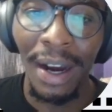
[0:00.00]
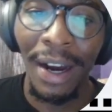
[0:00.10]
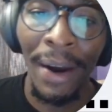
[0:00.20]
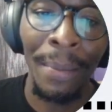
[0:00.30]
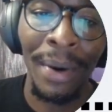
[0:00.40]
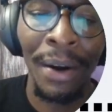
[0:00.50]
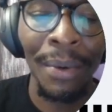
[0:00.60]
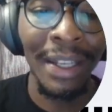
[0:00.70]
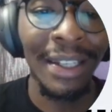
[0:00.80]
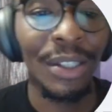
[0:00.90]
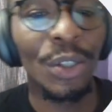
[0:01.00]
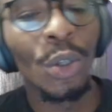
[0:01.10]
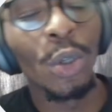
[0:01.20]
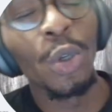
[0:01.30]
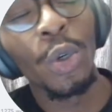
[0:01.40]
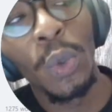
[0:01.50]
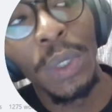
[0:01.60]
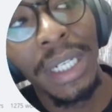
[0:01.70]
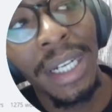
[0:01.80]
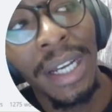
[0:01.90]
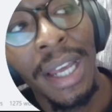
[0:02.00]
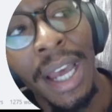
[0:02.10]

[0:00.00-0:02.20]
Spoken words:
Runaway is good.